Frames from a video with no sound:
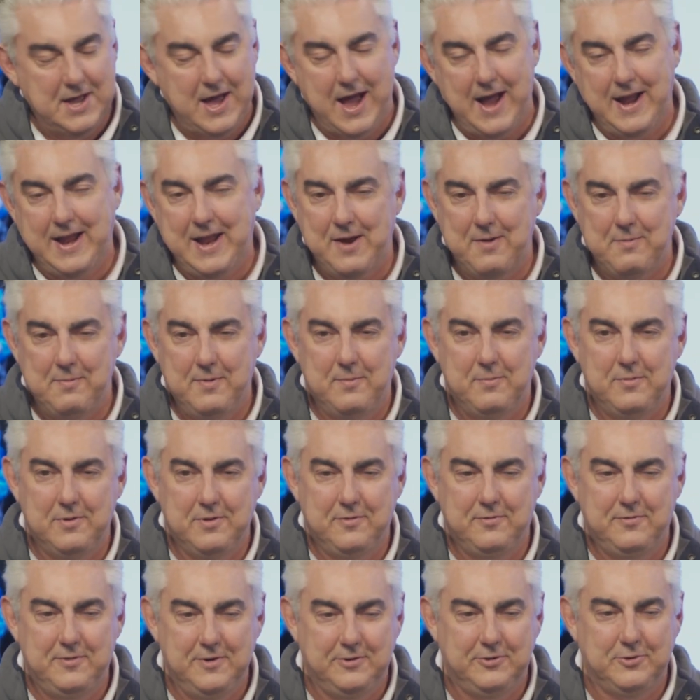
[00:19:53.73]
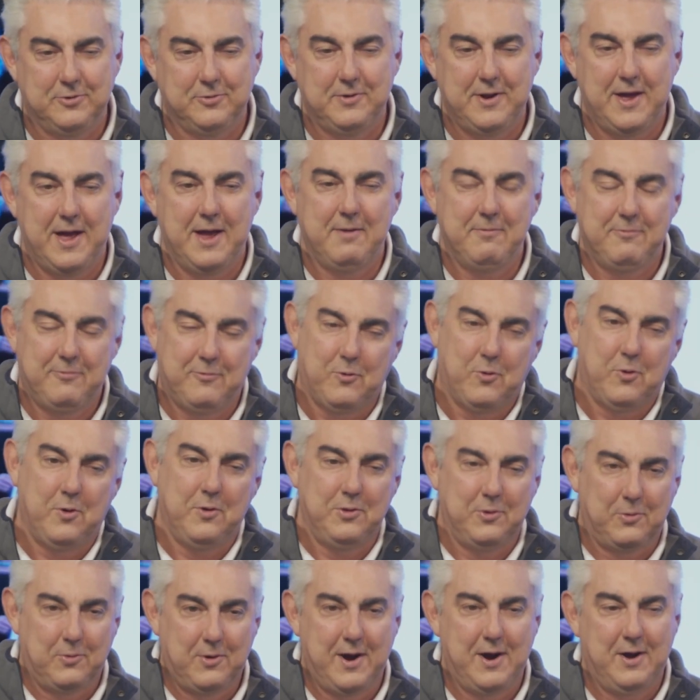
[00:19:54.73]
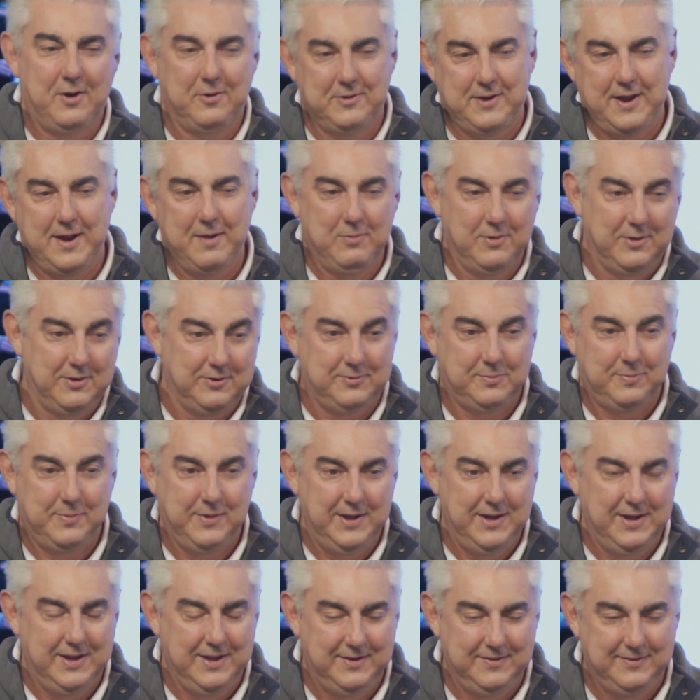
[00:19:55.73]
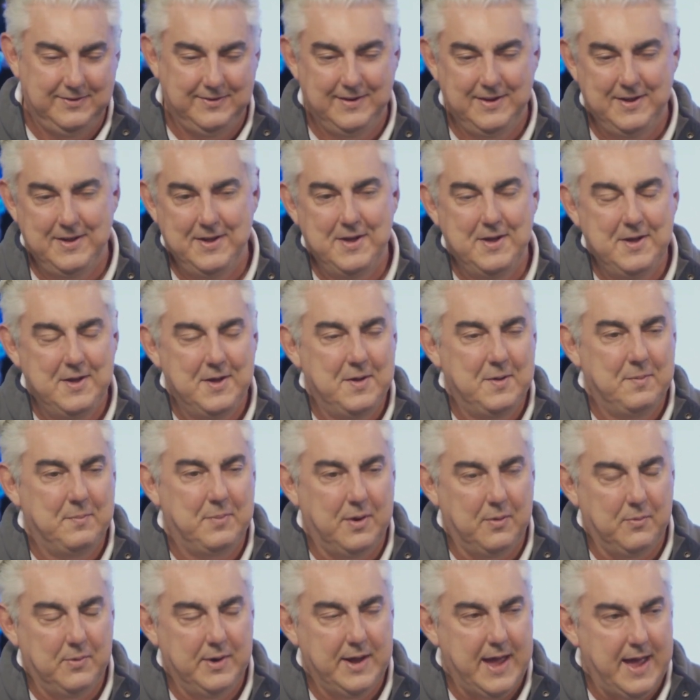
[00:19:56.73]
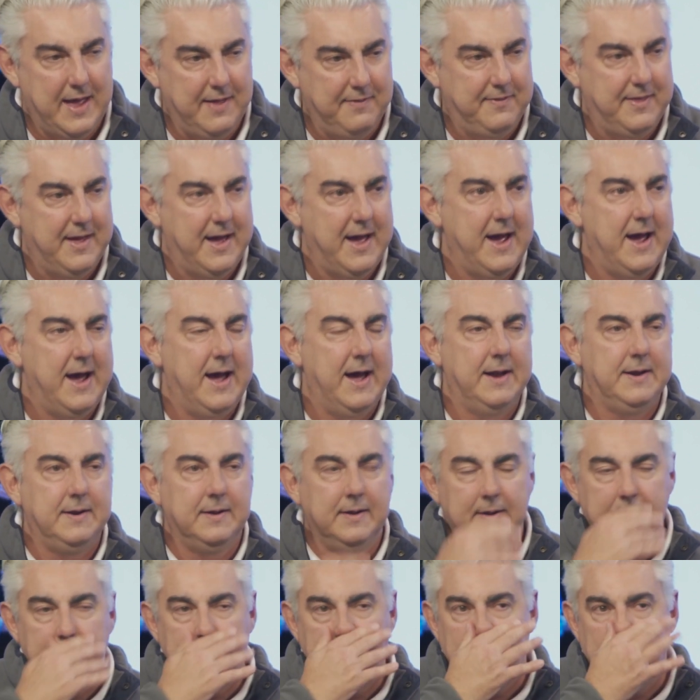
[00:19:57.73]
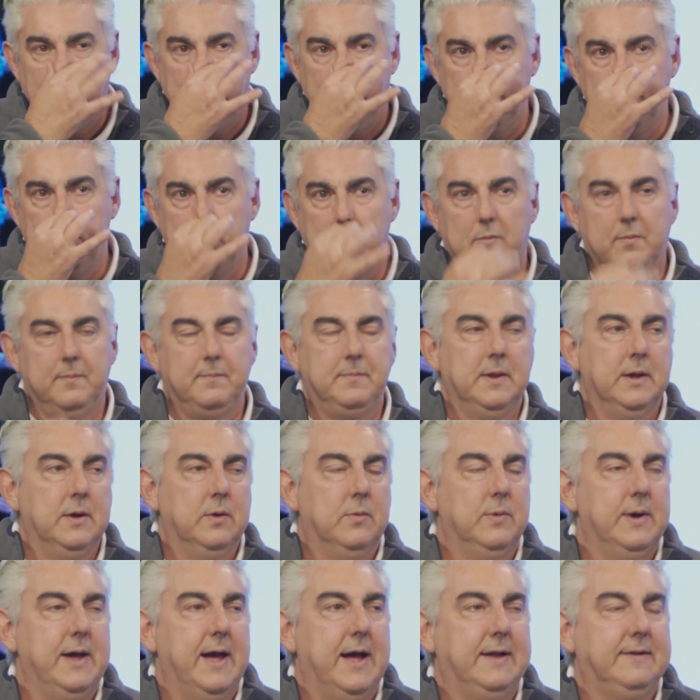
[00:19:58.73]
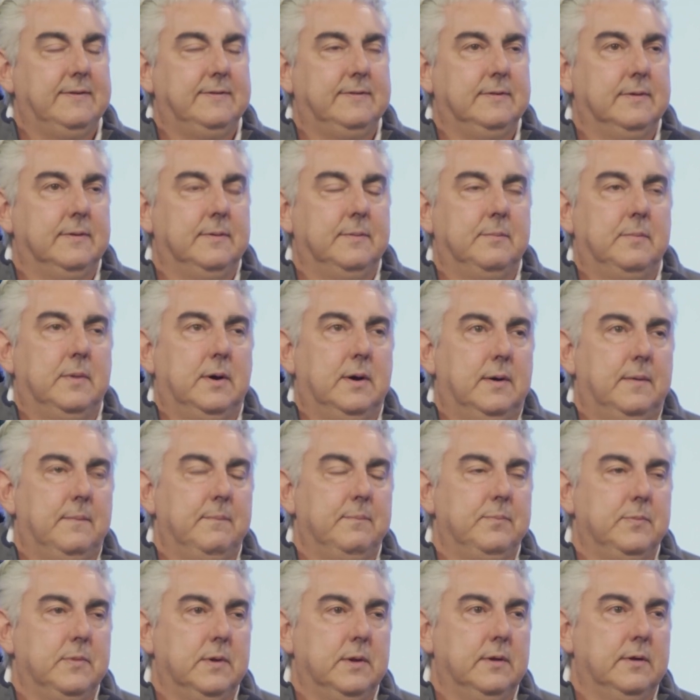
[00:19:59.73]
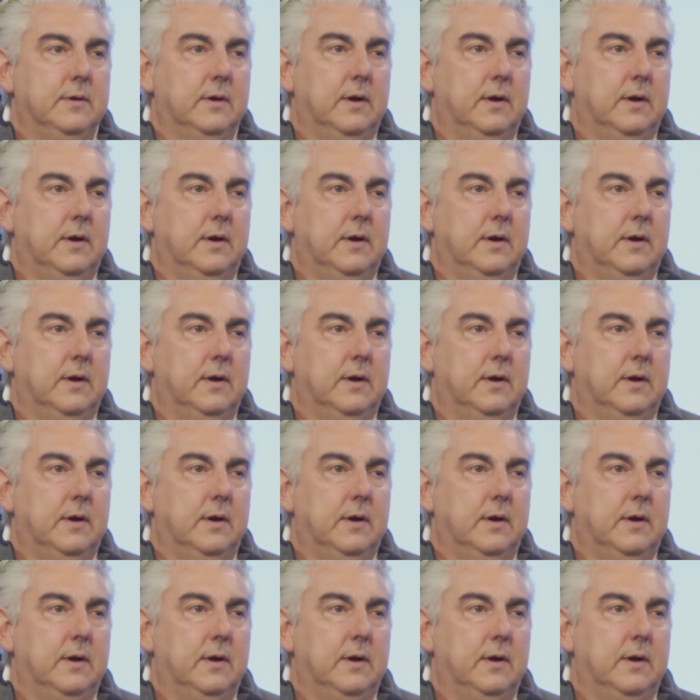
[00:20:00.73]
I can't remember the official mm-hmm. name for it, the round table that spins. But we had that. Um, we had some um, uh,